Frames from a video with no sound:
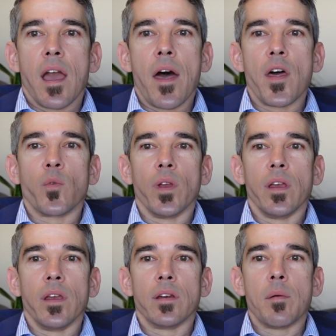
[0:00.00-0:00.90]
And then
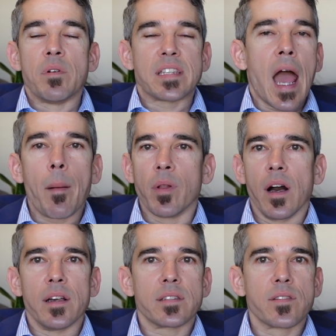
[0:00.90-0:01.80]
we
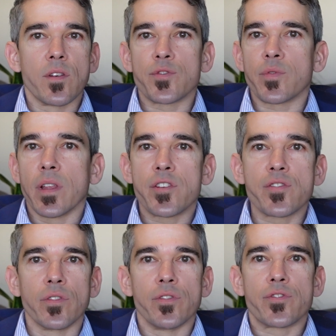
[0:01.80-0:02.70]
metabolize those
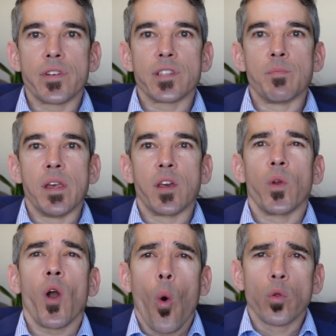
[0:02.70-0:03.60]
relational nutrients, meaning
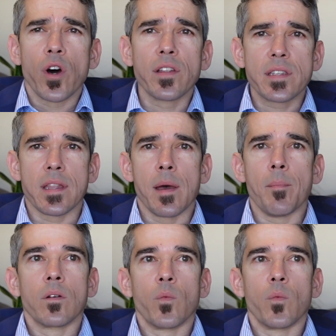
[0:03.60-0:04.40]
we hold on to them,